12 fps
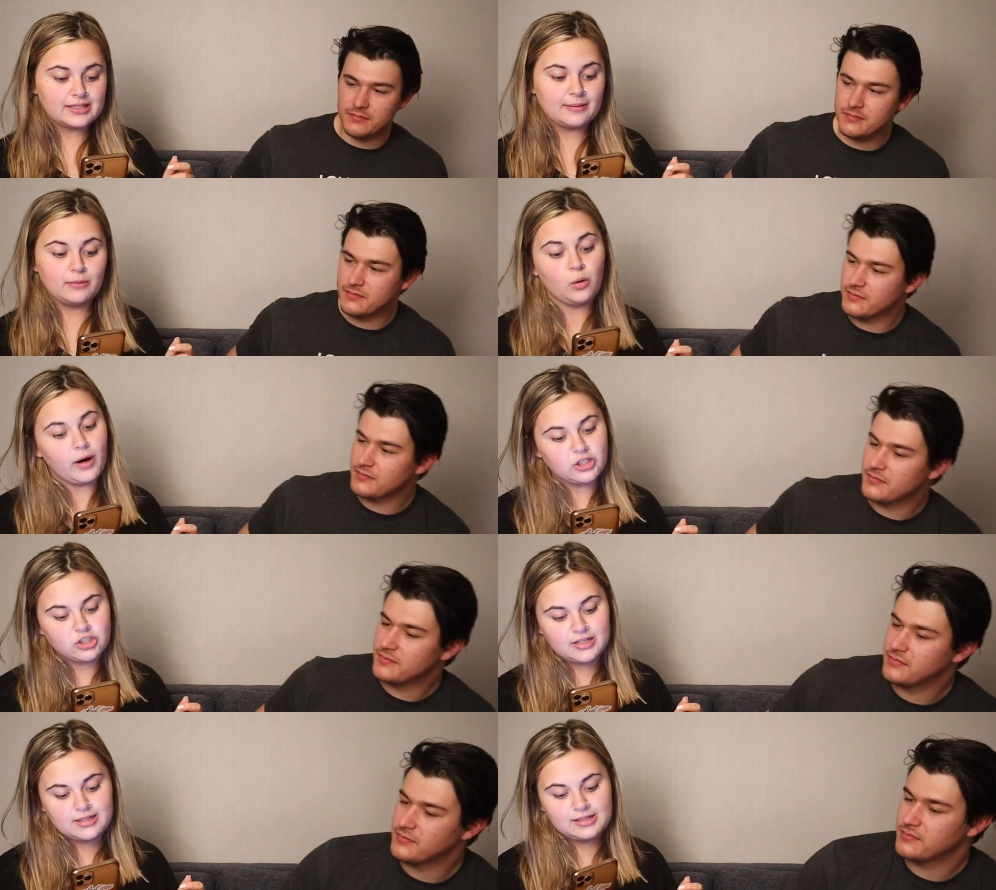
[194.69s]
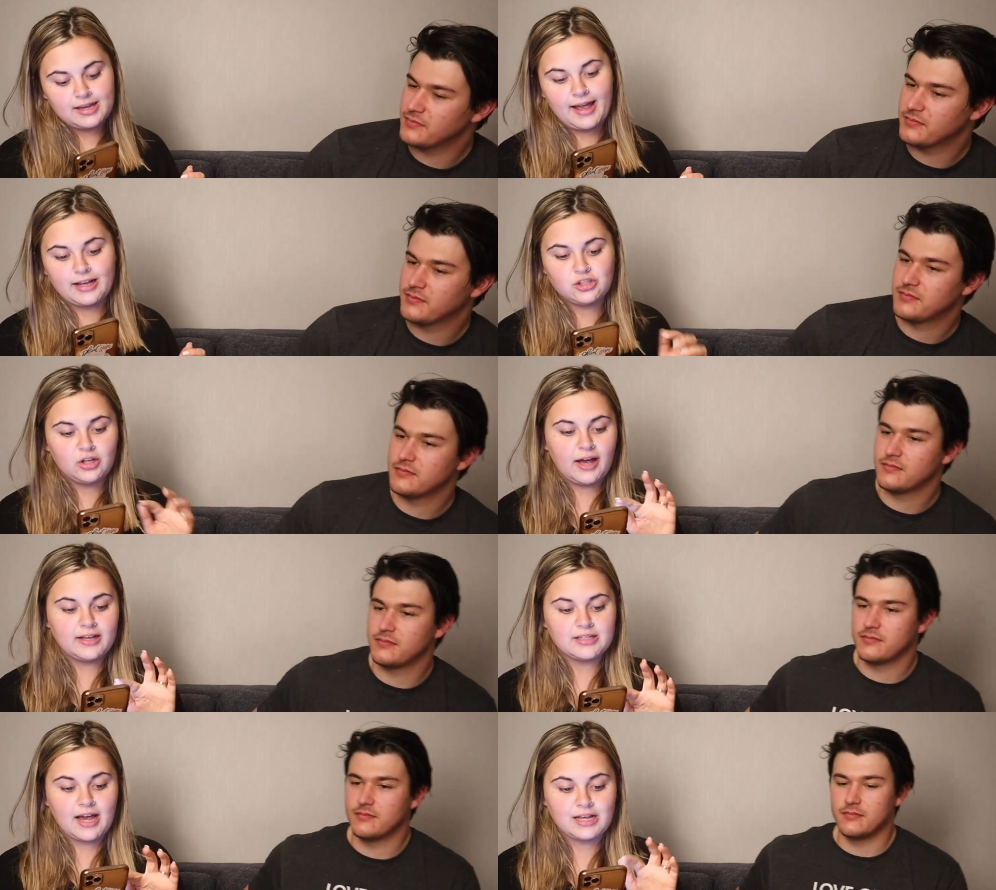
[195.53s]
Speaker 1: some questions. I asked you
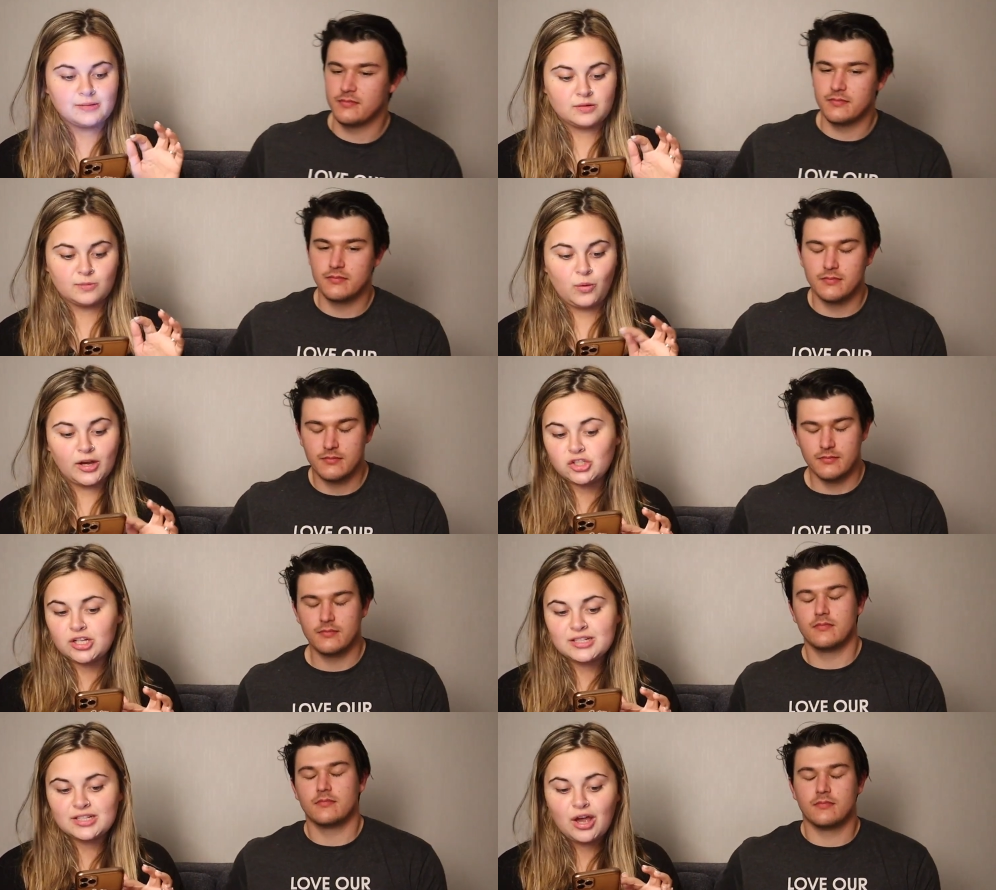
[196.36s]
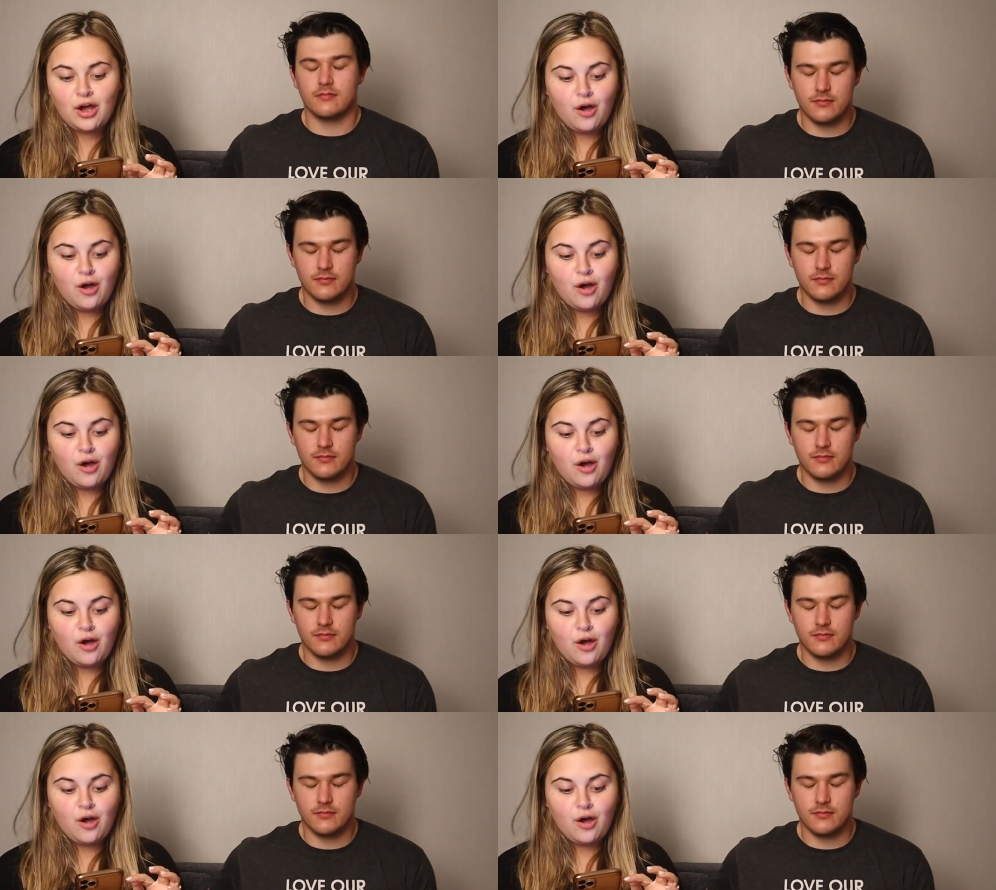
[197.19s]
guys to ask us some questions